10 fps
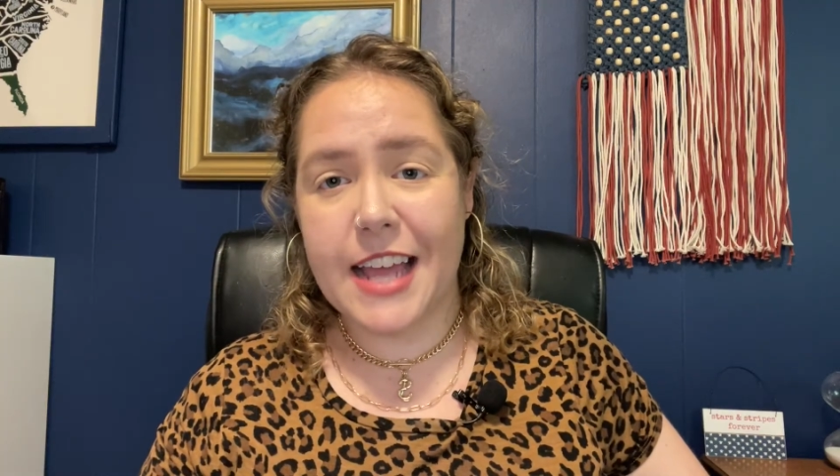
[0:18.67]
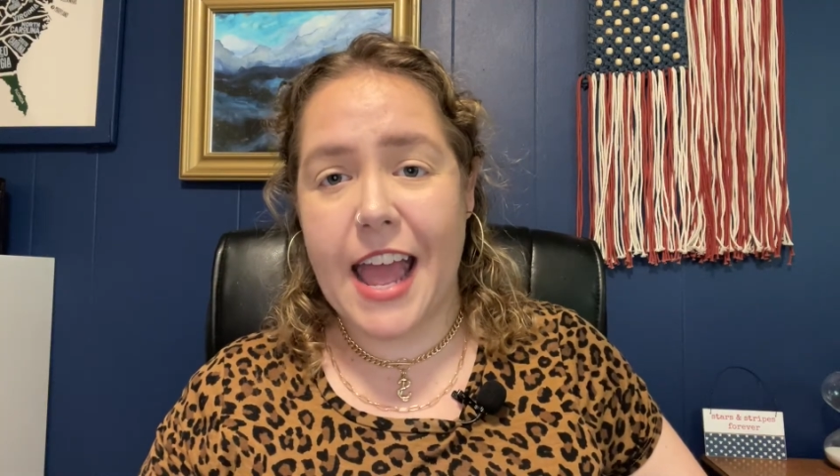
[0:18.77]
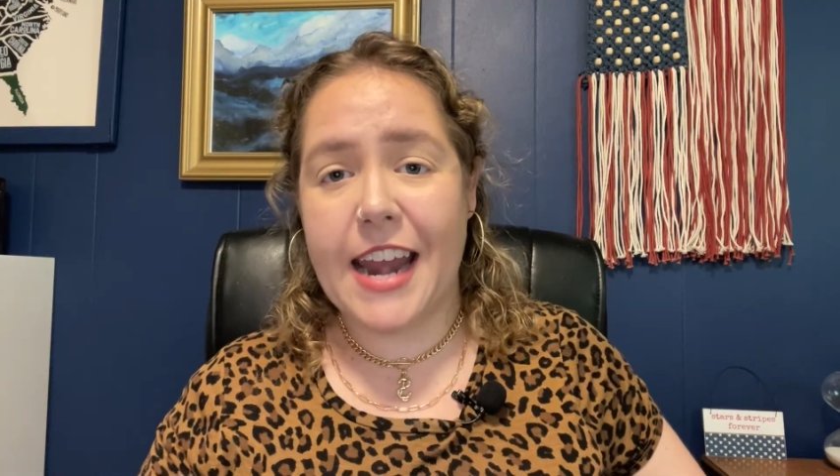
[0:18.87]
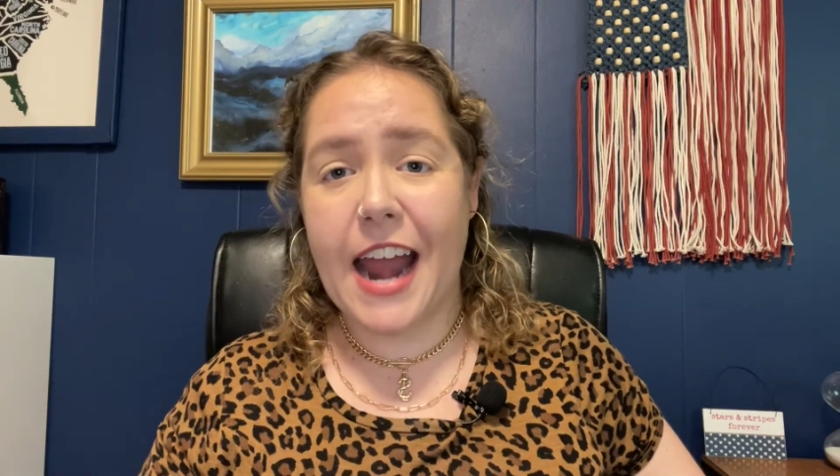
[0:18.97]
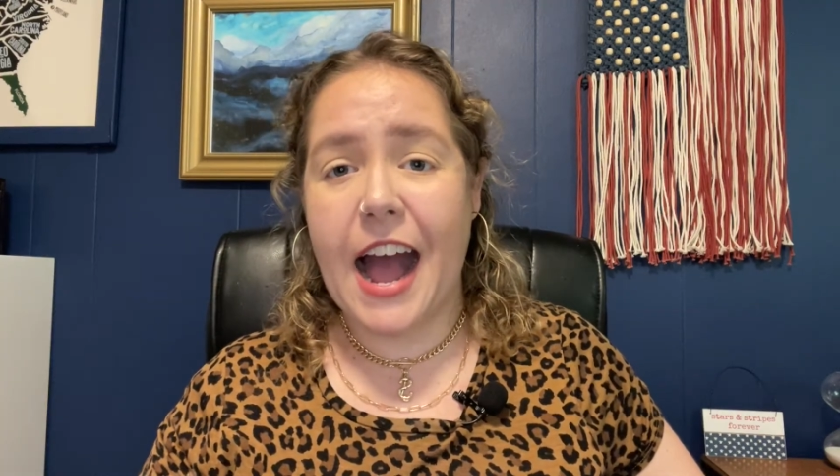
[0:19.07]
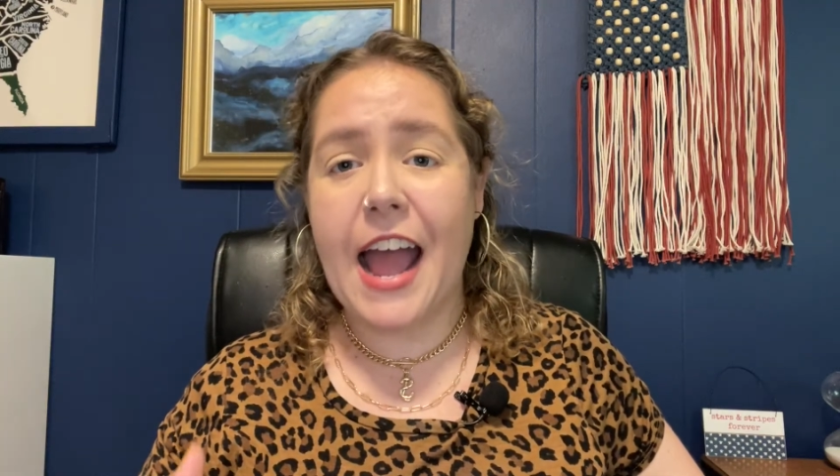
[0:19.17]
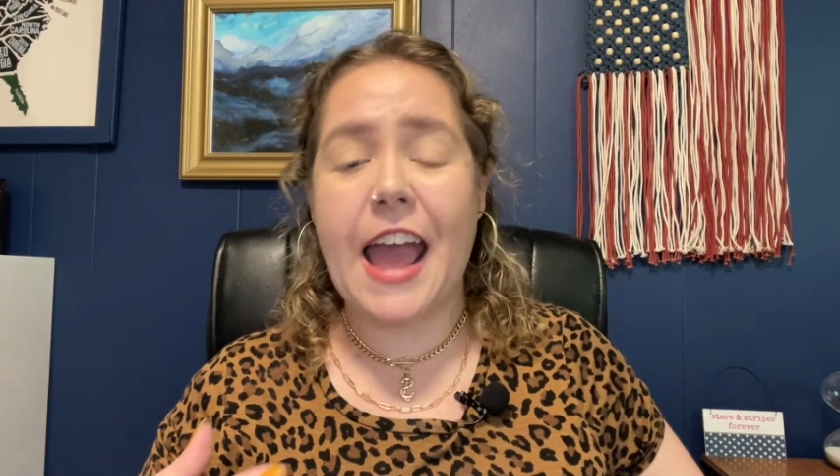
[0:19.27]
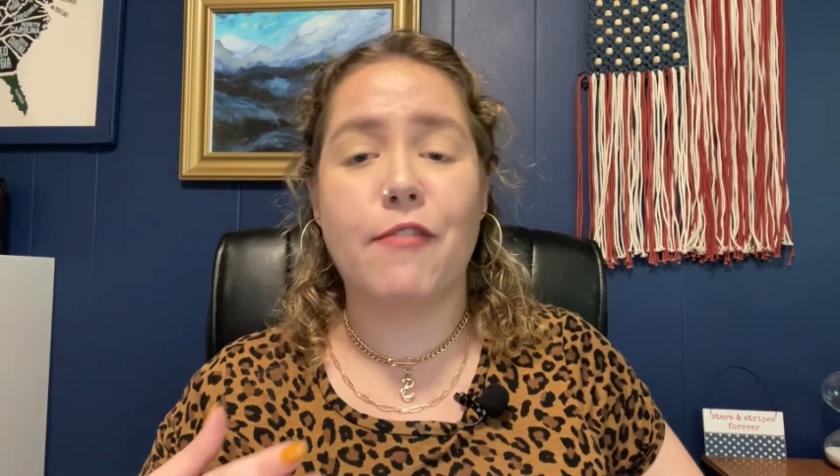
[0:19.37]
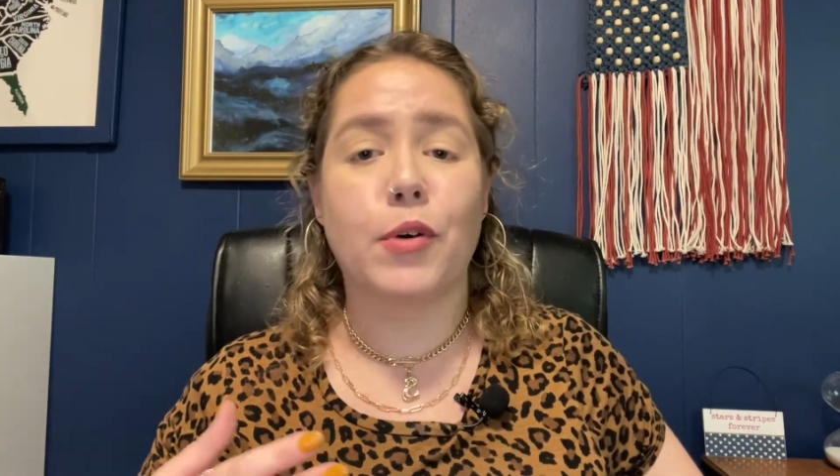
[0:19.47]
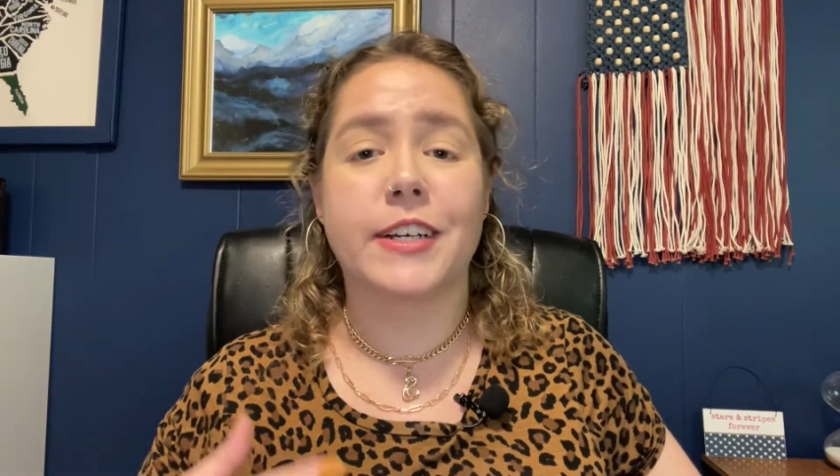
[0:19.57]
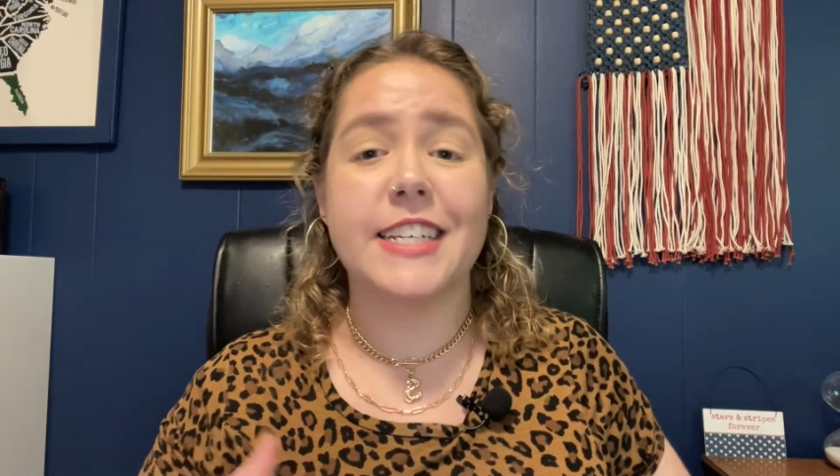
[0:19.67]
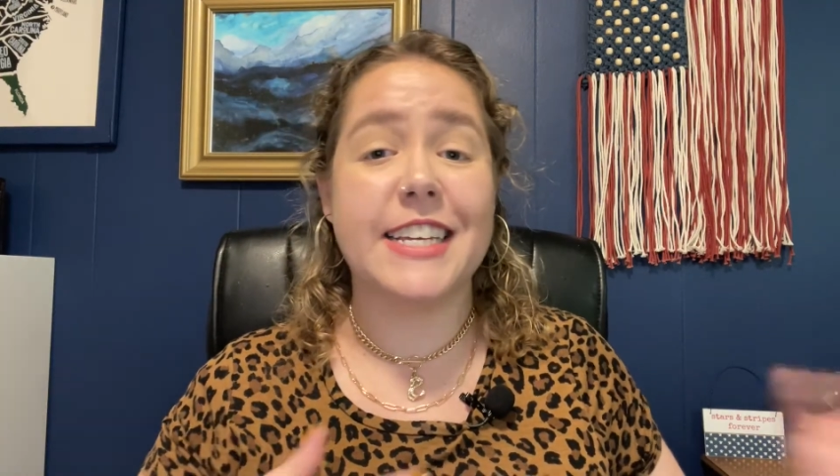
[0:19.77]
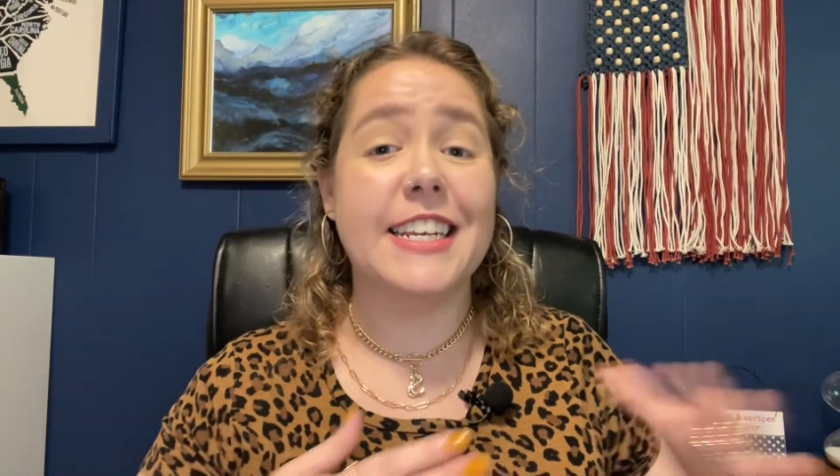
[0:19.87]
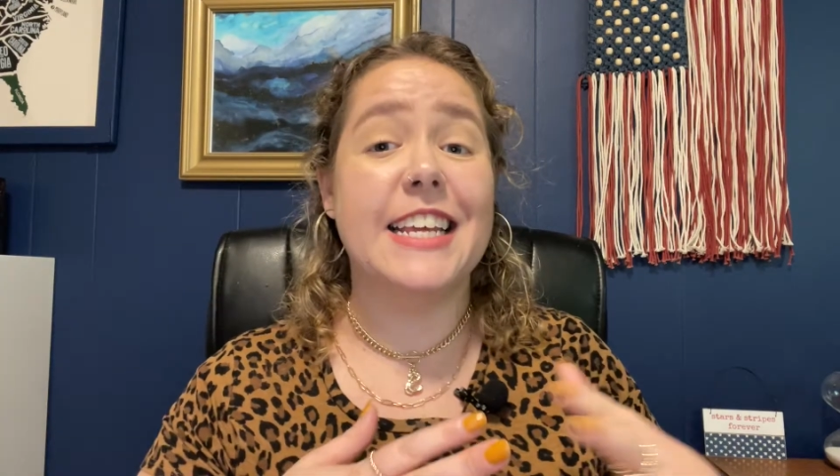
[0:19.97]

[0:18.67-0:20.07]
and I have worked in